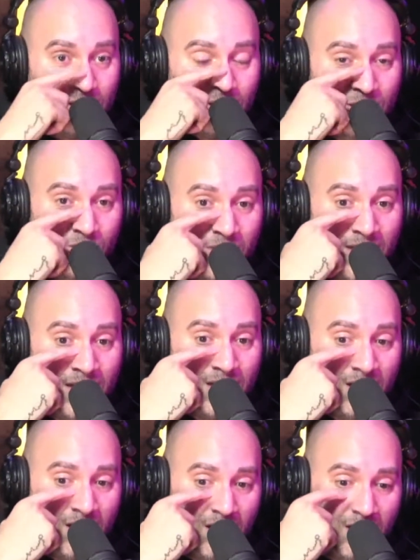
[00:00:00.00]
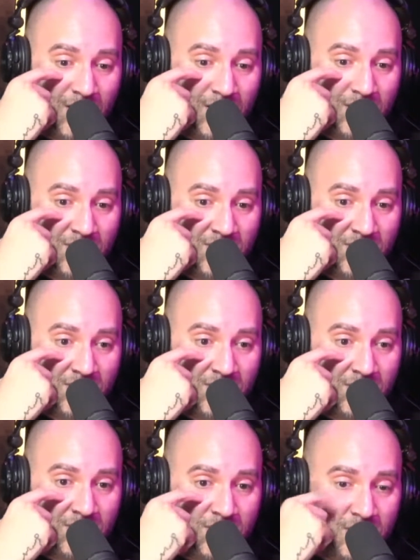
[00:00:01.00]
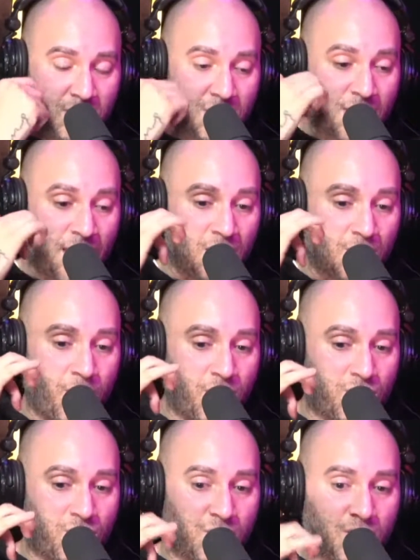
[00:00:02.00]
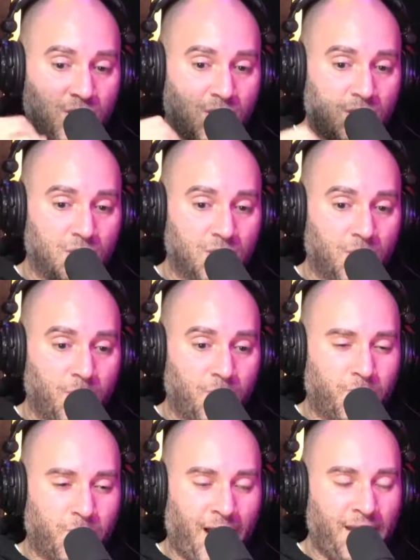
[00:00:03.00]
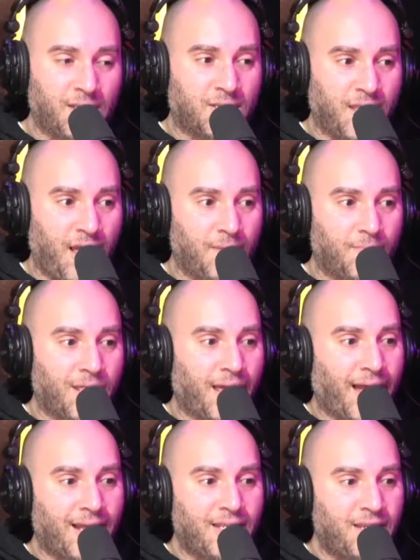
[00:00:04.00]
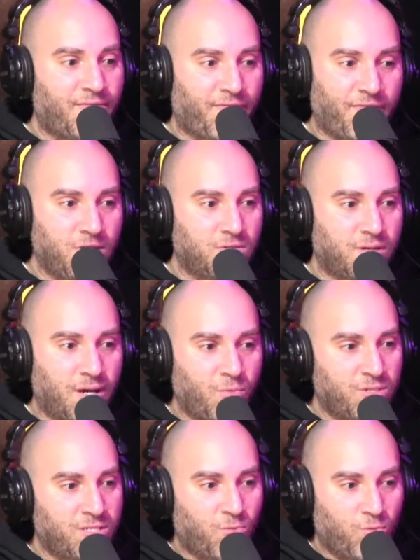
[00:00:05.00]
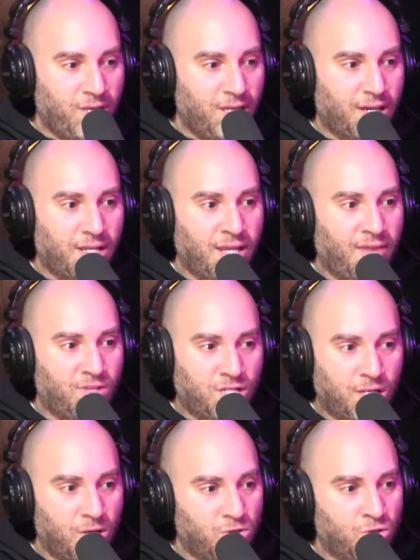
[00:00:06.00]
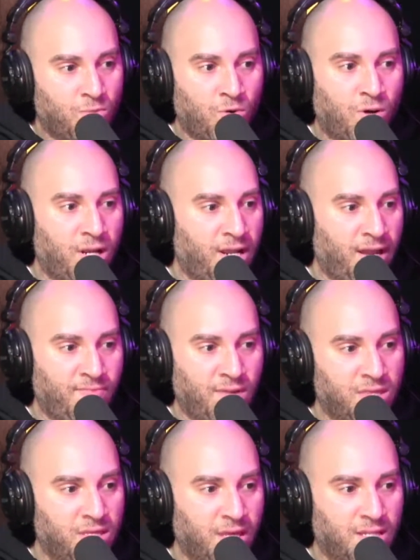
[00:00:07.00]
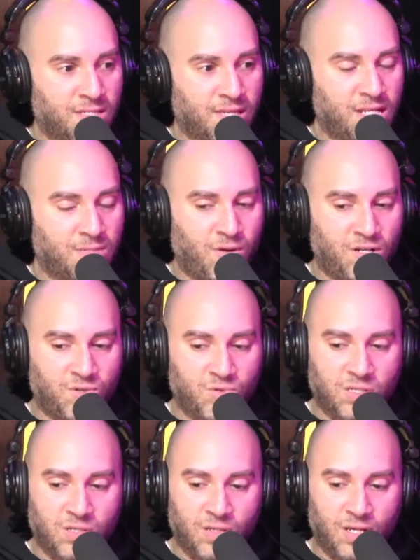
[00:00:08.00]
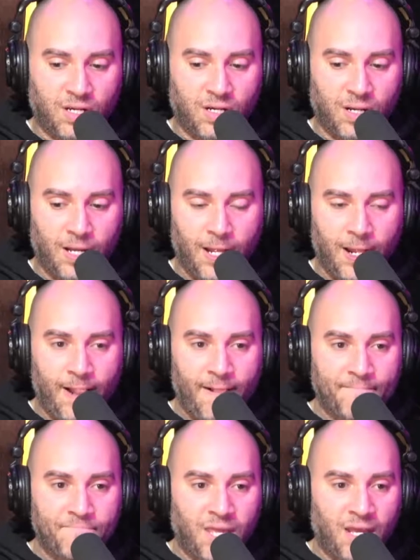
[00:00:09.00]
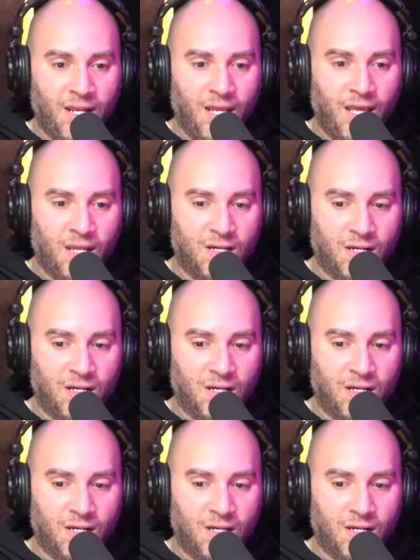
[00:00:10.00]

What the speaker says: the sinus pressure kind of stayed, but like I wasn't weak. I didn't have the chills no more. I didn't have nothing. Like the sinus pressure was still there. And then